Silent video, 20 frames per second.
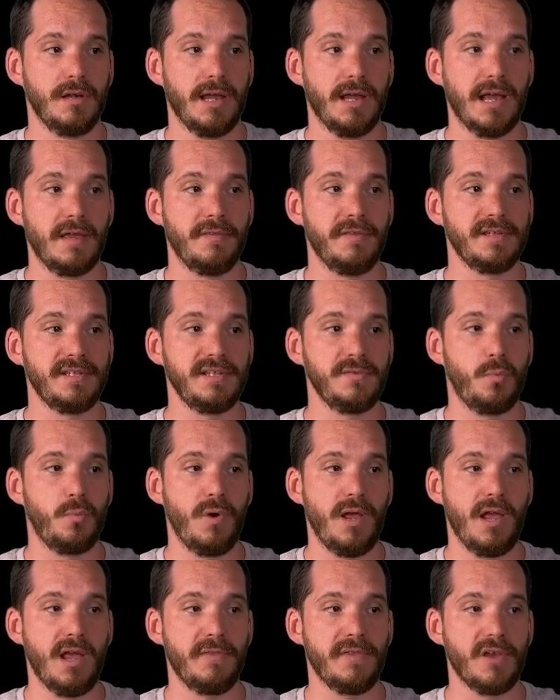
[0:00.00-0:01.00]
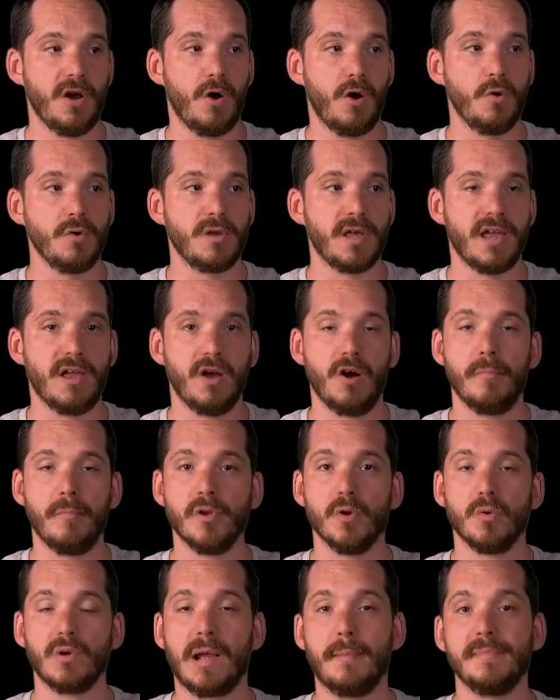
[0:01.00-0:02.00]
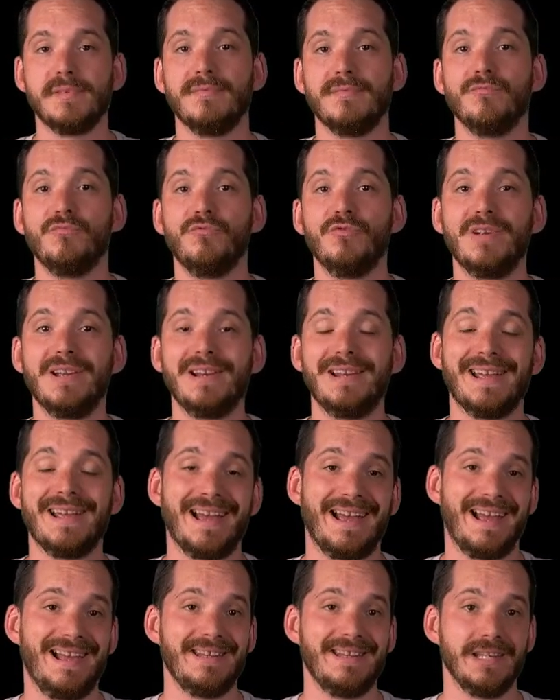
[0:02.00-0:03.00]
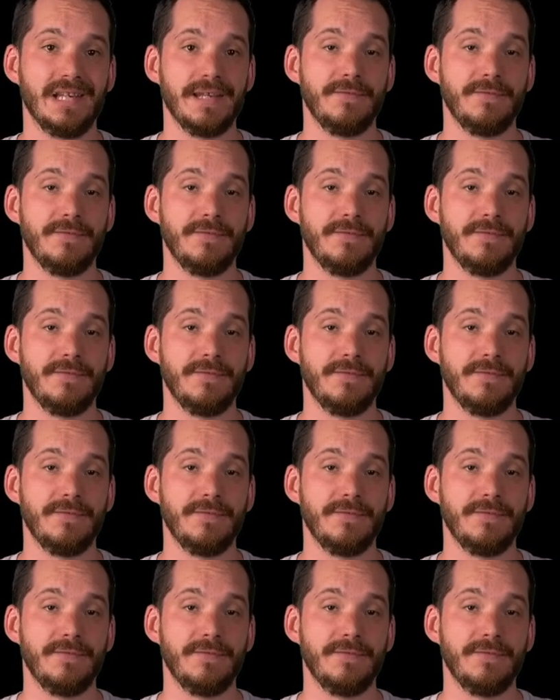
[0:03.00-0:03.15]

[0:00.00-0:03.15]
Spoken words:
And this is where the OKR model comes in really handy.